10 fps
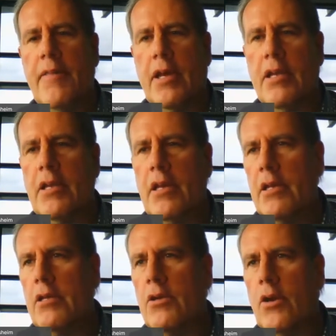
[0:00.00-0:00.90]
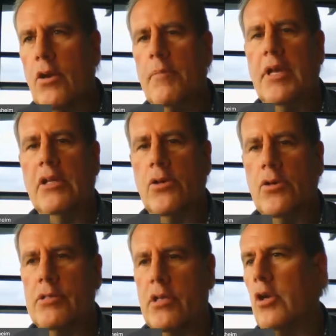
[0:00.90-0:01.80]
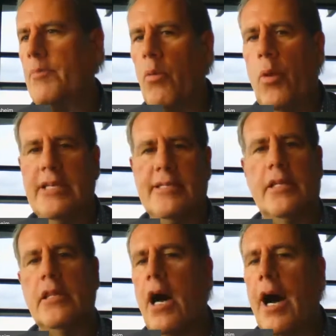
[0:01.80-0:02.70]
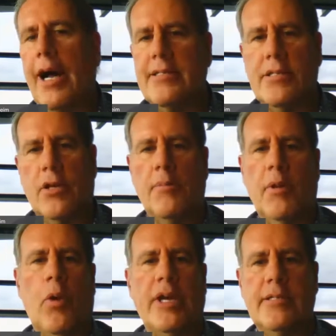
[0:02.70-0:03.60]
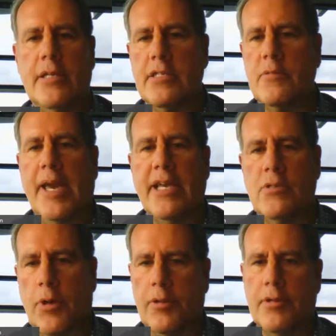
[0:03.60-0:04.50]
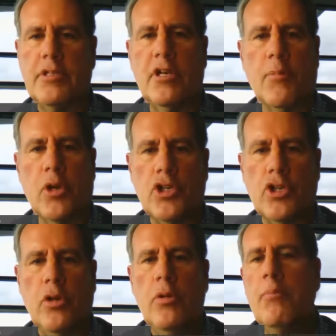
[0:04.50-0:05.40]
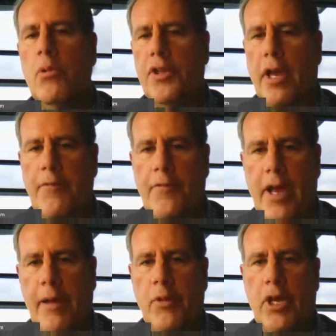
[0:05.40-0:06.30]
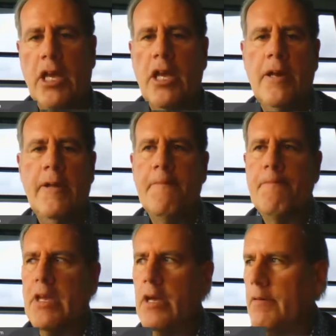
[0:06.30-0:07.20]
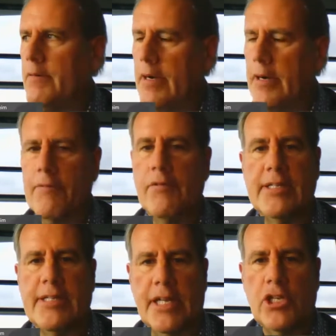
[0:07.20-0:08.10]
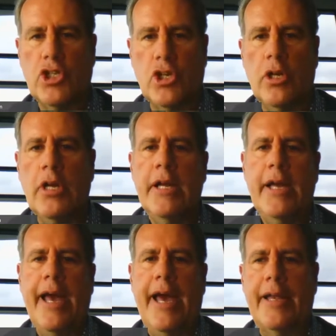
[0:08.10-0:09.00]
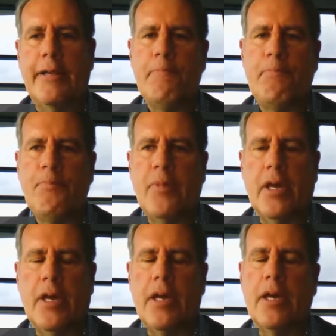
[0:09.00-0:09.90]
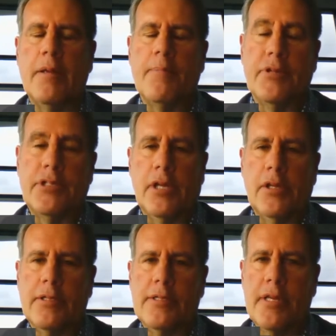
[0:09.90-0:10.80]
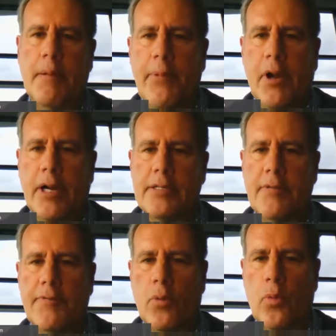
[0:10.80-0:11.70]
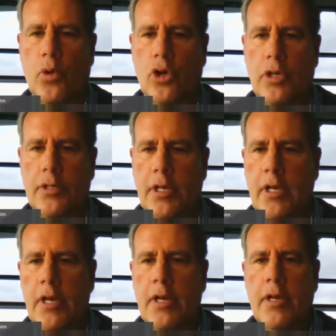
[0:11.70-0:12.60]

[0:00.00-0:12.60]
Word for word: then you're going to be losing, you're going to be wasting lots. You're going to be wasting space, whether it's commercial, multifamily, you know, uh, residential, and uh, uh, particularly in some parts of the world,